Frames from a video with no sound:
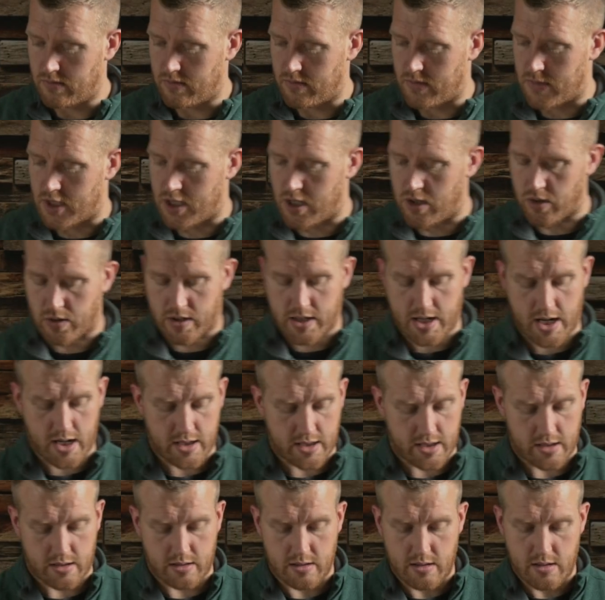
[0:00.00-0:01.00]
Okay
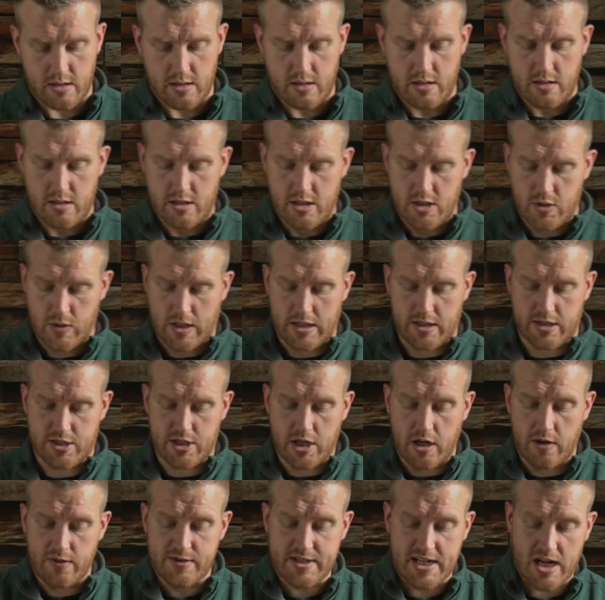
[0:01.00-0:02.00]
then, so we get the
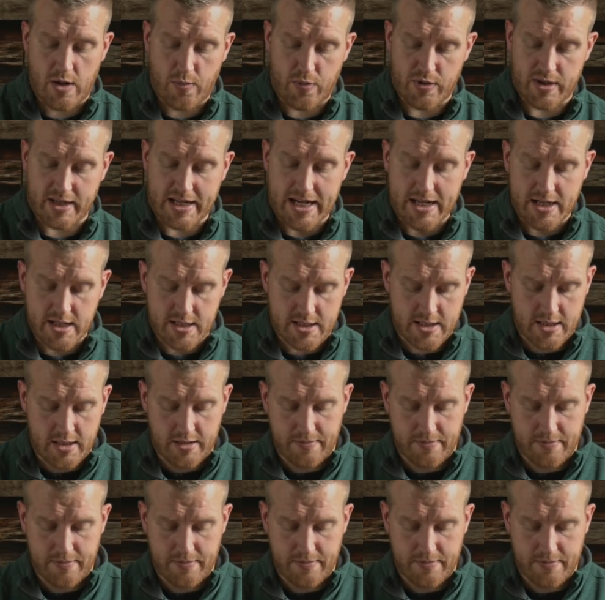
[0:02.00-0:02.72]
stove set up with the canister.